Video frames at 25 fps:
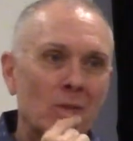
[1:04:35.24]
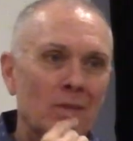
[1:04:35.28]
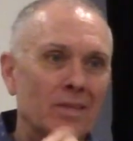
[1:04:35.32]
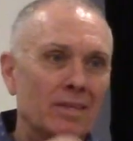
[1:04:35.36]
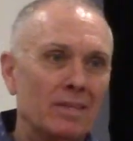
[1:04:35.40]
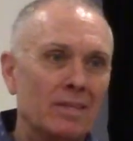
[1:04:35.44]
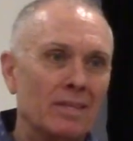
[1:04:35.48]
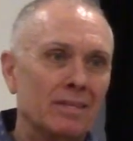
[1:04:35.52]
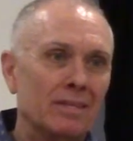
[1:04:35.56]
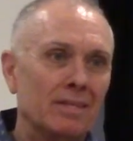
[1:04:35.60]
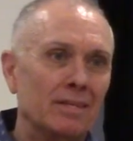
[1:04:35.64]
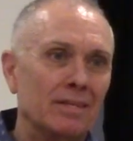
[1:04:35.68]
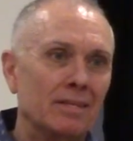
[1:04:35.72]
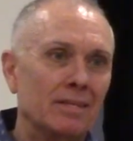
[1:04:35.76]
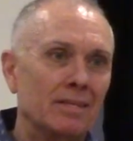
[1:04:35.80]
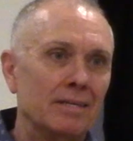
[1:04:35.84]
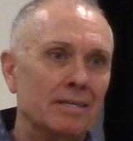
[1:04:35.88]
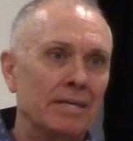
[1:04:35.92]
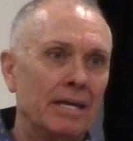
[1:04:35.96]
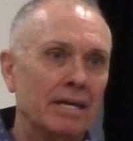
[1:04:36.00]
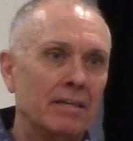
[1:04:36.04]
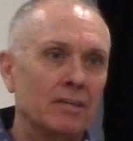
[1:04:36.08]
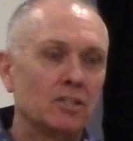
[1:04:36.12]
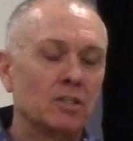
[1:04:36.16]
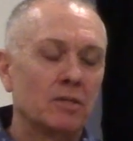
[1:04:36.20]
for us?
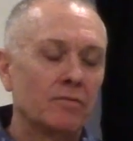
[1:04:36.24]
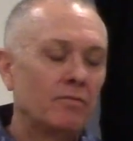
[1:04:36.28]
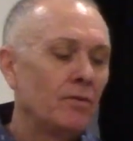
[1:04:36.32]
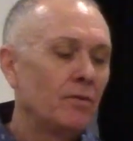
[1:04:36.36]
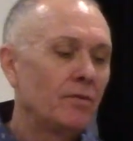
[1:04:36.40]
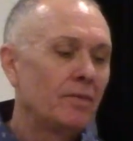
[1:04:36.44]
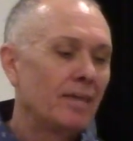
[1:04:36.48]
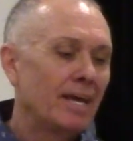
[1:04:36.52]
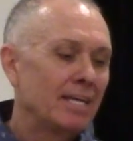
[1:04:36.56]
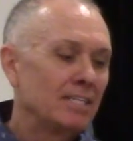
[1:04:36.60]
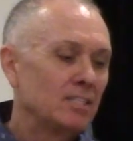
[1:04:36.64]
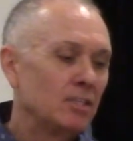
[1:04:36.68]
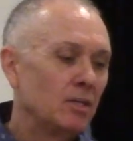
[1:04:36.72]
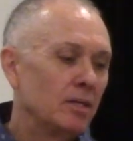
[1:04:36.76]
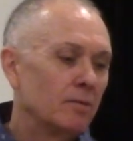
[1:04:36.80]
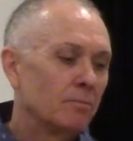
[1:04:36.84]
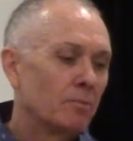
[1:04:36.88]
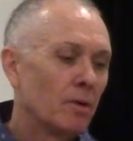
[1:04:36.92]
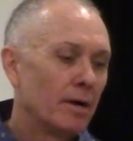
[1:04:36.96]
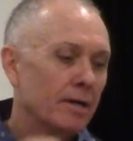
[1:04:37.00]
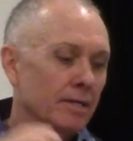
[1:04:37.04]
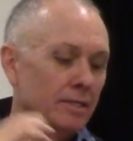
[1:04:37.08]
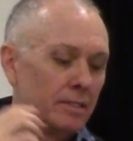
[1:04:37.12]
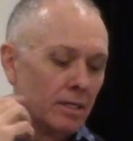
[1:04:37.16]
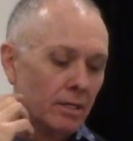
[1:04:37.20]
Yeah, there's a few things you can
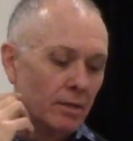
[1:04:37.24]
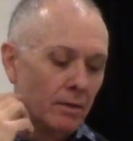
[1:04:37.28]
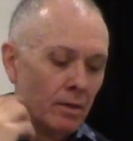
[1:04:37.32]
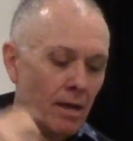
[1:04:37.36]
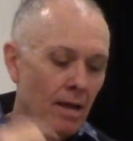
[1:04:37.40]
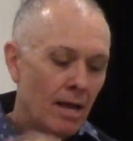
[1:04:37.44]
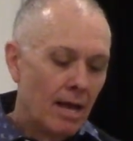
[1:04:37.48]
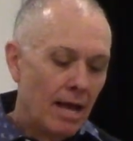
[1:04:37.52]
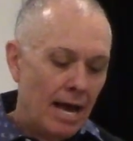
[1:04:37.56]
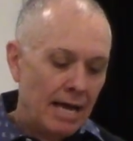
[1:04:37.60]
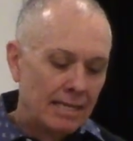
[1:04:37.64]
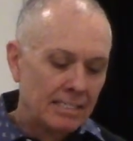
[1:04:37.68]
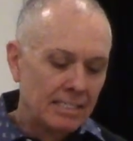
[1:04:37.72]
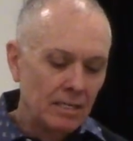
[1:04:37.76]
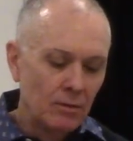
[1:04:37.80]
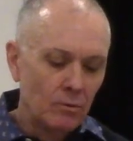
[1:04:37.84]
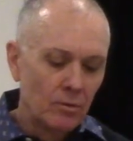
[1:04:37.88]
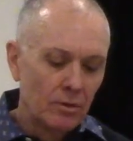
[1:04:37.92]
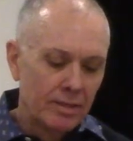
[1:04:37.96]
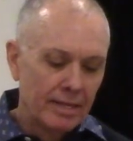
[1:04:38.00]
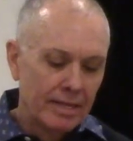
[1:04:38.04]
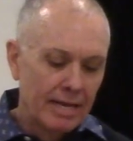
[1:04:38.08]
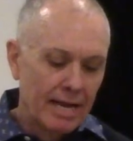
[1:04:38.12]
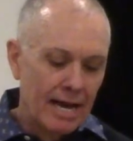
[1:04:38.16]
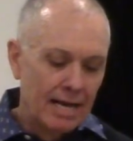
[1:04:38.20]
probably do. I'll tell you
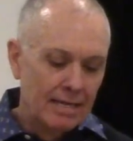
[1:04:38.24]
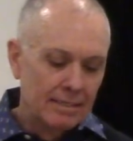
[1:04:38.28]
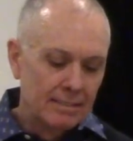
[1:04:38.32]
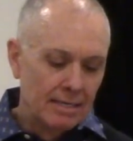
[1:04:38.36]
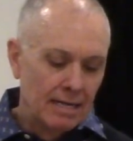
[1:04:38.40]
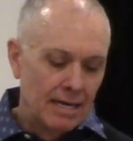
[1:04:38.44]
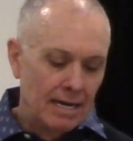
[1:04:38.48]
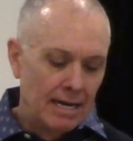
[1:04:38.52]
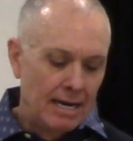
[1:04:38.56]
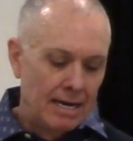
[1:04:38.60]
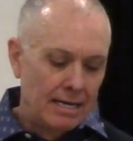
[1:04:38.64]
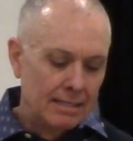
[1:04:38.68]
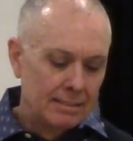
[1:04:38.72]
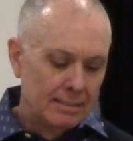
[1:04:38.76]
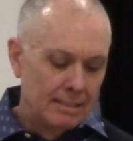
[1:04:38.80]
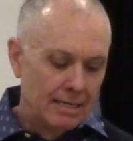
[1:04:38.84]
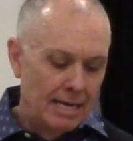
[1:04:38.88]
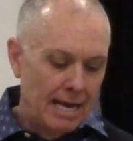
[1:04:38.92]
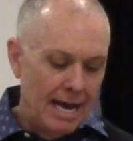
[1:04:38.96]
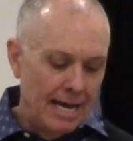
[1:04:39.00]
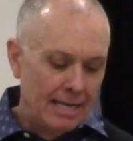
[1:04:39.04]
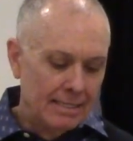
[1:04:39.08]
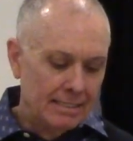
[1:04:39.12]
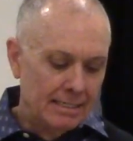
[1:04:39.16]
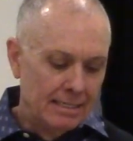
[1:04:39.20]
one thing I
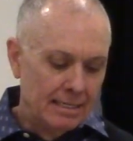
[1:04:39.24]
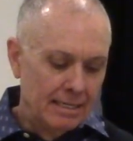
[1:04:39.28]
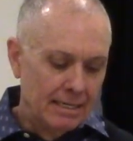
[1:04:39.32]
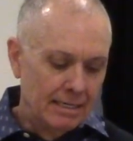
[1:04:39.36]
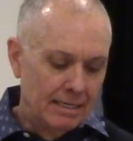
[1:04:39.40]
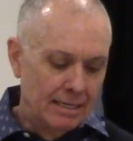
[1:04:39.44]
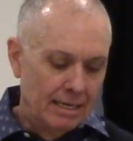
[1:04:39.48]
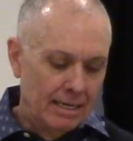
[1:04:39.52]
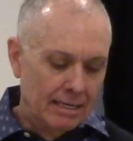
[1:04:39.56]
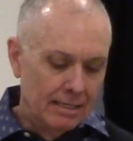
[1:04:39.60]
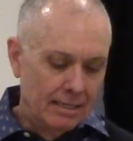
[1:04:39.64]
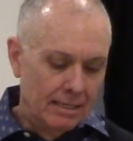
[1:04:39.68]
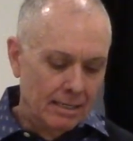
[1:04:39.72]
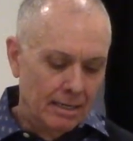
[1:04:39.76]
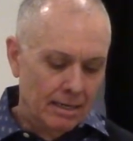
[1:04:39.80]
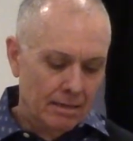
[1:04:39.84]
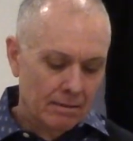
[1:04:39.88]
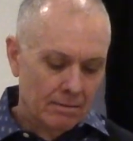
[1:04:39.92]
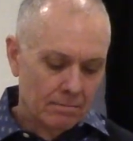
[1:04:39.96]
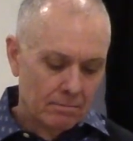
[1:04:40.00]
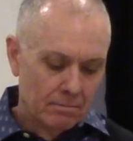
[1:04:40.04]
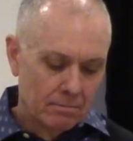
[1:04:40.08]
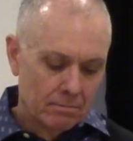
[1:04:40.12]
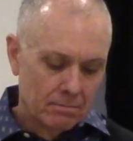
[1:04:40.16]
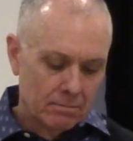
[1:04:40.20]
I, I did and uh,
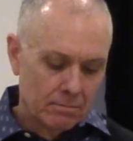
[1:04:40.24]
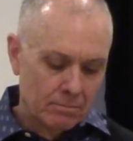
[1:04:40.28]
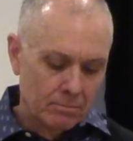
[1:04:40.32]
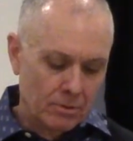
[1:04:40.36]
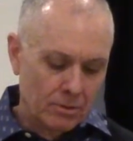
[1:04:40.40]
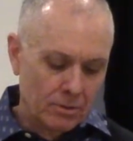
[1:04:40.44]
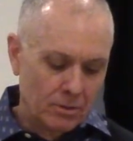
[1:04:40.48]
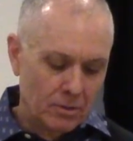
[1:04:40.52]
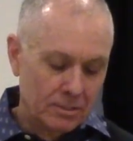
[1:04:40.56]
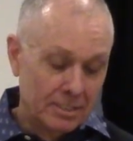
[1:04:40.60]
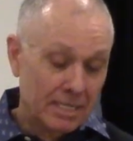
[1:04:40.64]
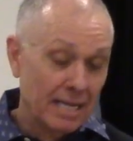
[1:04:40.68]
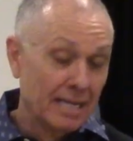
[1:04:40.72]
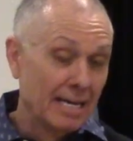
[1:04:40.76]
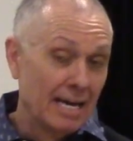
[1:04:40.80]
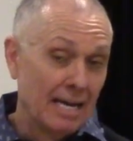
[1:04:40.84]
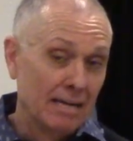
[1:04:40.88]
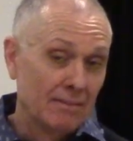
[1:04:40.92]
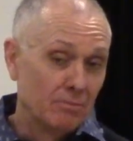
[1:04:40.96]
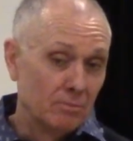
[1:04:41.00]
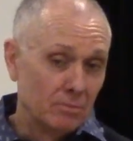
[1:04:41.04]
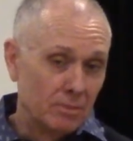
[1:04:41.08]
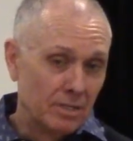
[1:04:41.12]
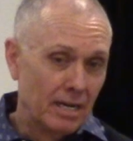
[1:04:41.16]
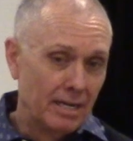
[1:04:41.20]
well, of course I
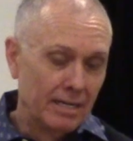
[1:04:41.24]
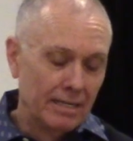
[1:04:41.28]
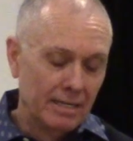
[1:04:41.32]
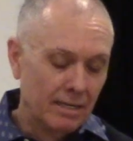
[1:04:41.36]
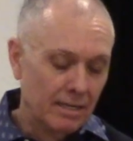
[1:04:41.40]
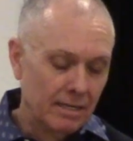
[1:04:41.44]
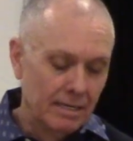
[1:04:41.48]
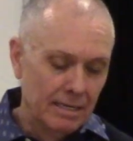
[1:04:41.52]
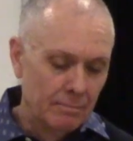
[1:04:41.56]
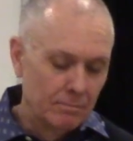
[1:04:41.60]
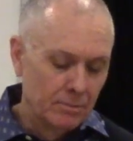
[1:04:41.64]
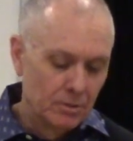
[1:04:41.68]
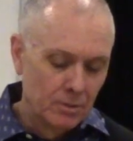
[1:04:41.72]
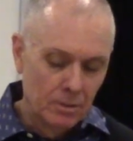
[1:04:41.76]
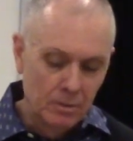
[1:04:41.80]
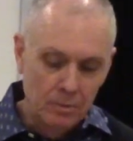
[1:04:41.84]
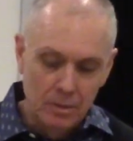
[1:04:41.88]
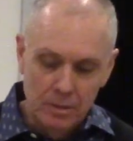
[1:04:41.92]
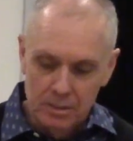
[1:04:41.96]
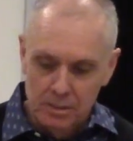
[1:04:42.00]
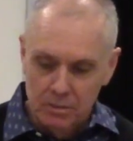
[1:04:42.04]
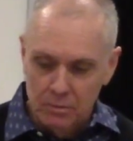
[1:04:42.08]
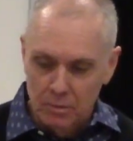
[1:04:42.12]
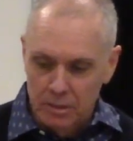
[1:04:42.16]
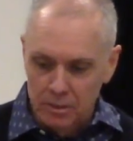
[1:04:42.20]
got from Johnny Hunt, I'm sure it
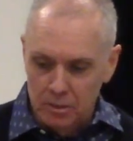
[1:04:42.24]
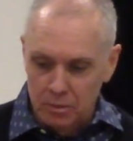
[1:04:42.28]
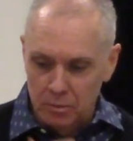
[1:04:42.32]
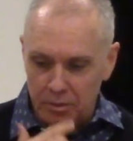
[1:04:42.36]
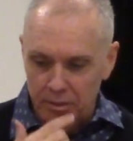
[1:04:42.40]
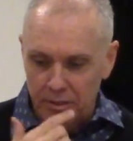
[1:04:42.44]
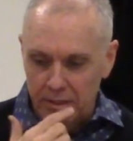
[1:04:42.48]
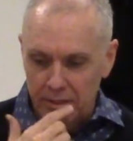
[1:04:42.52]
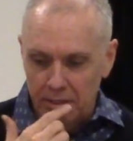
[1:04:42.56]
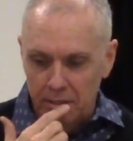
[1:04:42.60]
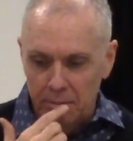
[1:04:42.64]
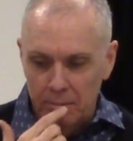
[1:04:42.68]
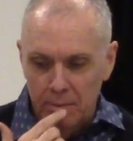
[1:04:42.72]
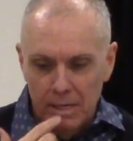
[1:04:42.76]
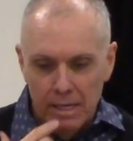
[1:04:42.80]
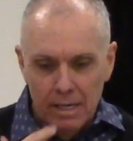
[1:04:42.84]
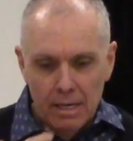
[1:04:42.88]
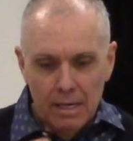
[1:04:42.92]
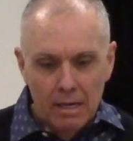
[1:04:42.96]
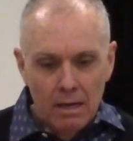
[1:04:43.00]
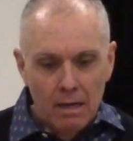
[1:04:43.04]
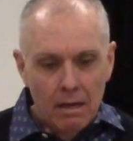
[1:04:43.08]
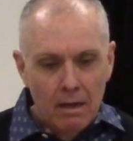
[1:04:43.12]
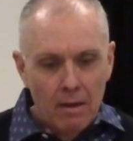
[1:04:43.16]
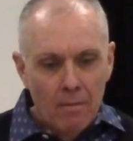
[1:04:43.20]
wasn't original with him.
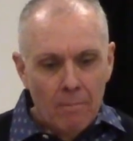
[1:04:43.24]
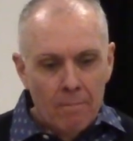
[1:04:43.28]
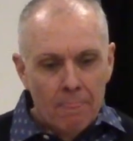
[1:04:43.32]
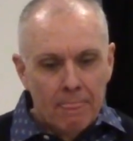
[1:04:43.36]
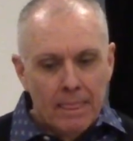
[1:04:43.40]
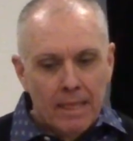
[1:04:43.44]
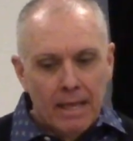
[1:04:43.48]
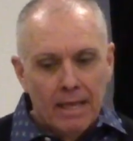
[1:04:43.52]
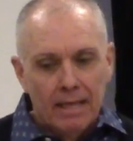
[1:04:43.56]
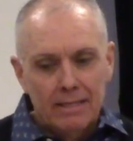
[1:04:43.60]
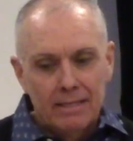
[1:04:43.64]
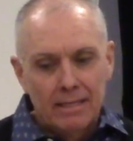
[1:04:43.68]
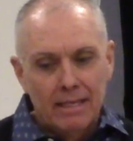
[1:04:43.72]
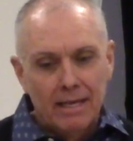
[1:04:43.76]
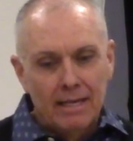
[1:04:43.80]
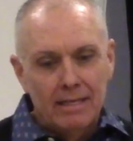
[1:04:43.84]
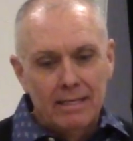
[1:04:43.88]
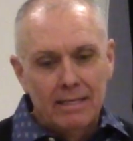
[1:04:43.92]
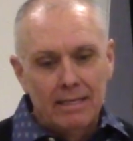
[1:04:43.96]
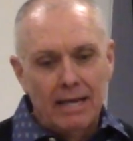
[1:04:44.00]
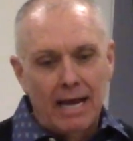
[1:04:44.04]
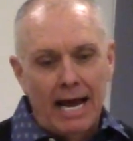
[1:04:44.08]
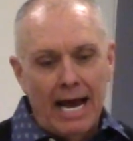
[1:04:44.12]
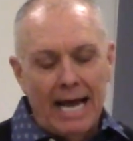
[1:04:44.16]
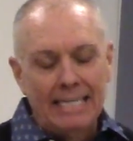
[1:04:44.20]

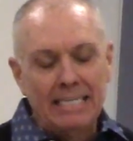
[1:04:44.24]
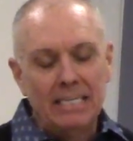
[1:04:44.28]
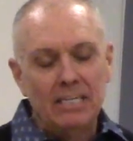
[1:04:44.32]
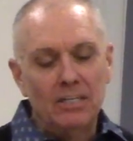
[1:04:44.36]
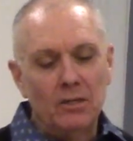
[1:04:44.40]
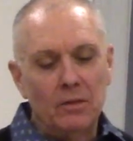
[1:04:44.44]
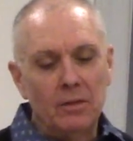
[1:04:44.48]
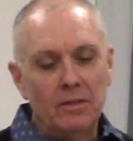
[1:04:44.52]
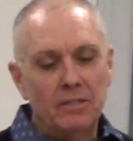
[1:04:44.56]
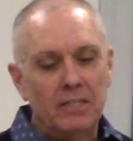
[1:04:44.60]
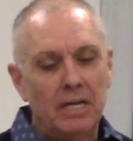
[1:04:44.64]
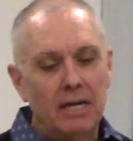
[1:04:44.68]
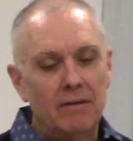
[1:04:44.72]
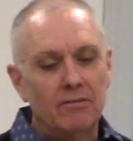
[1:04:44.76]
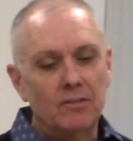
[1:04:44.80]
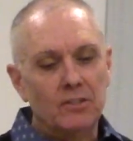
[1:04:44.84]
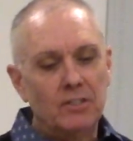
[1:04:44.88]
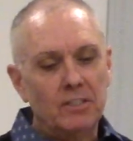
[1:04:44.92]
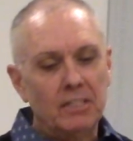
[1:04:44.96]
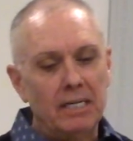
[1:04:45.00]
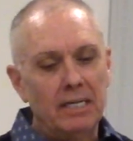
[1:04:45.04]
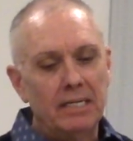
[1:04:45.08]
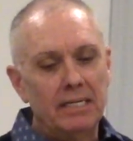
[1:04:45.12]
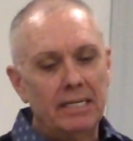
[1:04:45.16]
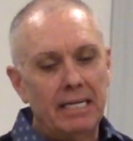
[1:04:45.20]
I didn't do this every
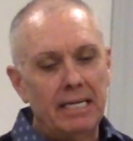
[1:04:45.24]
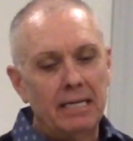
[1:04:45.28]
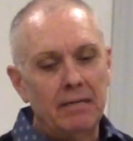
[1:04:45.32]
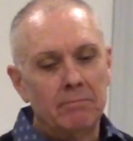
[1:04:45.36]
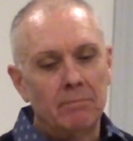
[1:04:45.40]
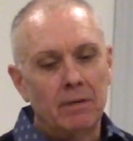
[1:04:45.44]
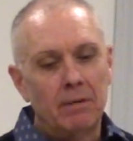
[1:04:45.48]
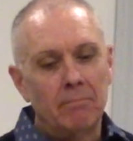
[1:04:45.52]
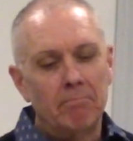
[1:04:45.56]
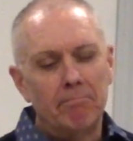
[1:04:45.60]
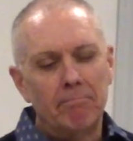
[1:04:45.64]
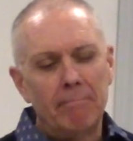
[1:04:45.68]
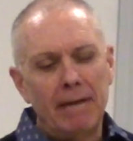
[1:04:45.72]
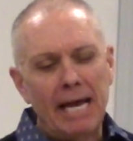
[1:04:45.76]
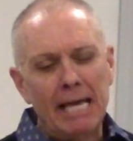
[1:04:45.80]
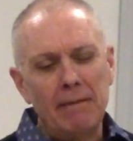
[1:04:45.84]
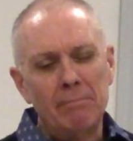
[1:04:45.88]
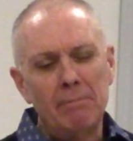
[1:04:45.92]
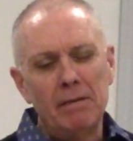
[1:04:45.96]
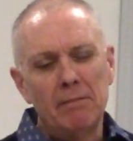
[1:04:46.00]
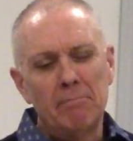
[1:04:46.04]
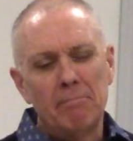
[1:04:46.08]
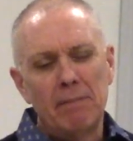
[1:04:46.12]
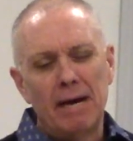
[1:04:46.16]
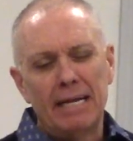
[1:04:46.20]
Sunday, but
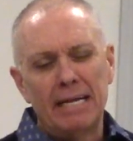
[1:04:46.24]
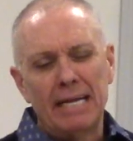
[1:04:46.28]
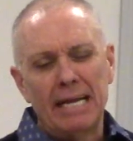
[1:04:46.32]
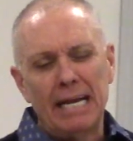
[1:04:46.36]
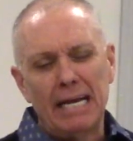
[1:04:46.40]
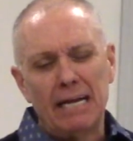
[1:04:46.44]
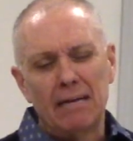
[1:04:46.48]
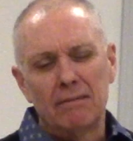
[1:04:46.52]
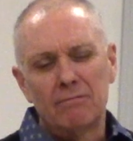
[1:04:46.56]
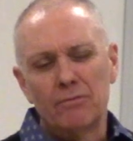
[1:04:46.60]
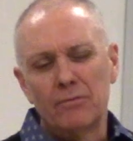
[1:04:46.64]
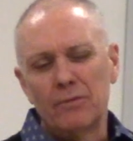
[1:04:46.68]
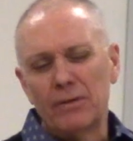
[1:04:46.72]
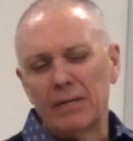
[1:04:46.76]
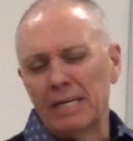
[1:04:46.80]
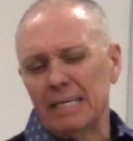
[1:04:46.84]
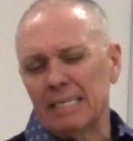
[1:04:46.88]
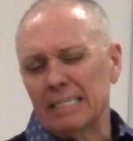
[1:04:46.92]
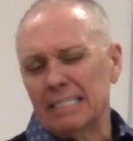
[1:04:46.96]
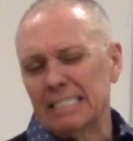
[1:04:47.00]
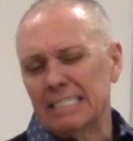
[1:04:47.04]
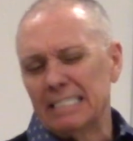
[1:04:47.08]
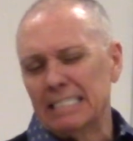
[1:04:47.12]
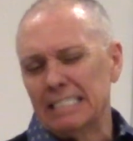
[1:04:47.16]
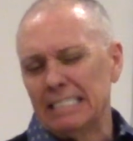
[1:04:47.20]
maybe about
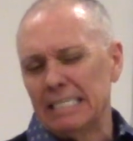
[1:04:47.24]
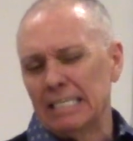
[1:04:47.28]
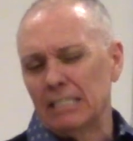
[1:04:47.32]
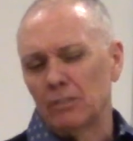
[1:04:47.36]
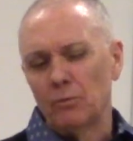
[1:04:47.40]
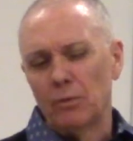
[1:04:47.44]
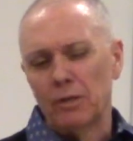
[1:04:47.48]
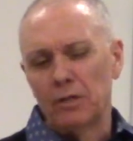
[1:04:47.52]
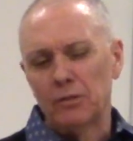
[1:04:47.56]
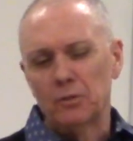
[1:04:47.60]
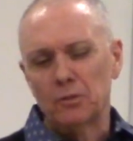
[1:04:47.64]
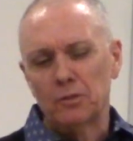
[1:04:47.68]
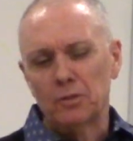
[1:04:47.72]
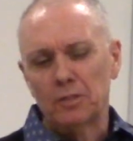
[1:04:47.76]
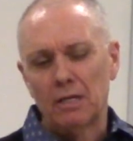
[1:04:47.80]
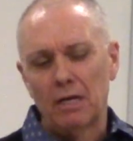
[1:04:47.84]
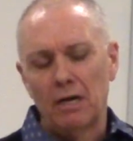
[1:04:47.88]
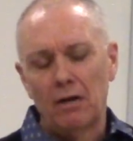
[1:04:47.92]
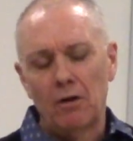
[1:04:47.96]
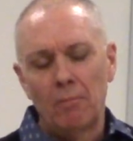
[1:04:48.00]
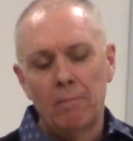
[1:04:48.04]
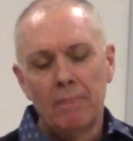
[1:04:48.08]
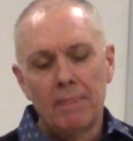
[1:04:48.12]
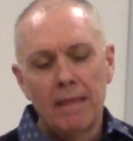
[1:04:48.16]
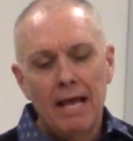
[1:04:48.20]
every six weeks or
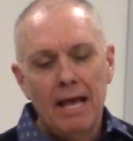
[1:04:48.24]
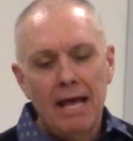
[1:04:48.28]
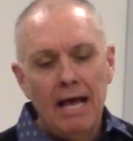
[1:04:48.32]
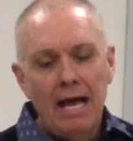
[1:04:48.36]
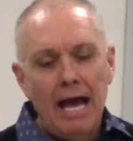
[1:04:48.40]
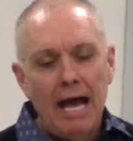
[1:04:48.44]
so,